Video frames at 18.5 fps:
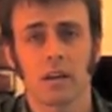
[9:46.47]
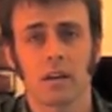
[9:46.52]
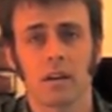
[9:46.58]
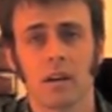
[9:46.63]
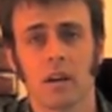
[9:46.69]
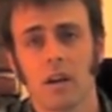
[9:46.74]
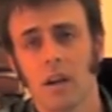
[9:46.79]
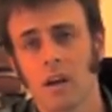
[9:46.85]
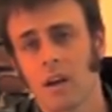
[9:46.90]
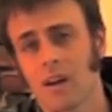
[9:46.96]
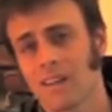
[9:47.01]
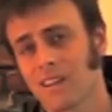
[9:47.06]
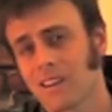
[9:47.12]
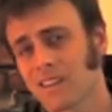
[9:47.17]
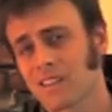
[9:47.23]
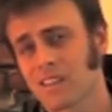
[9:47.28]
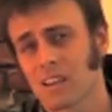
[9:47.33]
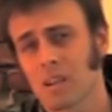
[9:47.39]
and a
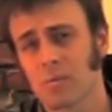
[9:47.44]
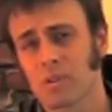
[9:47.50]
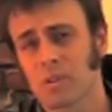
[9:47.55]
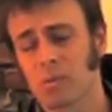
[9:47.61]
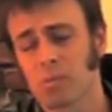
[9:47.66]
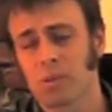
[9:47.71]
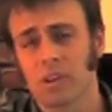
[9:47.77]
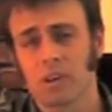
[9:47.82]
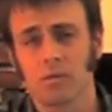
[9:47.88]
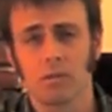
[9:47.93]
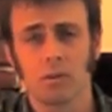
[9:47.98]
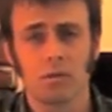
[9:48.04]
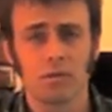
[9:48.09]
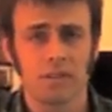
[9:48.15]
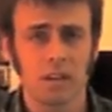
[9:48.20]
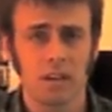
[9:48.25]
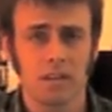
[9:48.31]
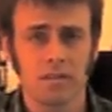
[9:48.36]
lot of times the pick
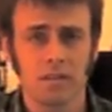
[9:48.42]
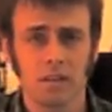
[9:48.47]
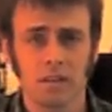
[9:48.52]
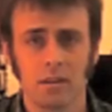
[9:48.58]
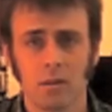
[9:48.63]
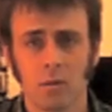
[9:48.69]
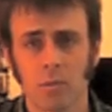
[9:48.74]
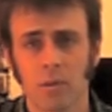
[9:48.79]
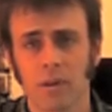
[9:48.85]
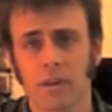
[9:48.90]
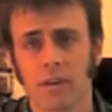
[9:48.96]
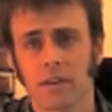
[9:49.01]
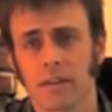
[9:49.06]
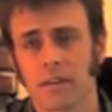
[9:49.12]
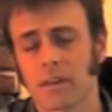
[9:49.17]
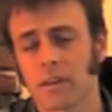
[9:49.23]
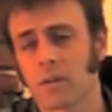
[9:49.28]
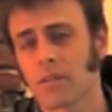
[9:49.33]
rotates a little bit.